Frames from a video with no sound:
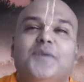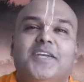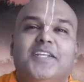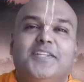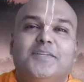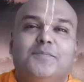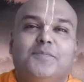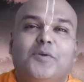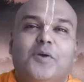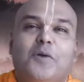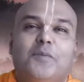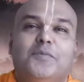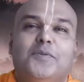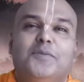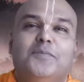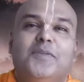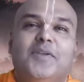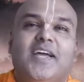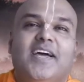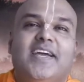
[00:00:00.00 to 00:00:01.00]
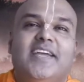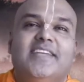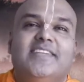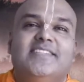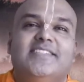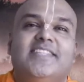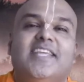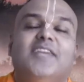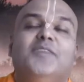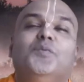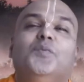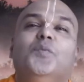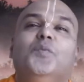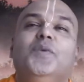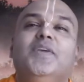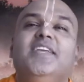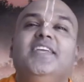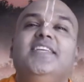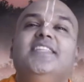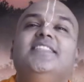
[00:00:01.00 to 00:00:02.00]
where the problem lies, that
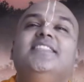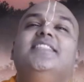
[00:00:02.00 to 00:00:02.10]
we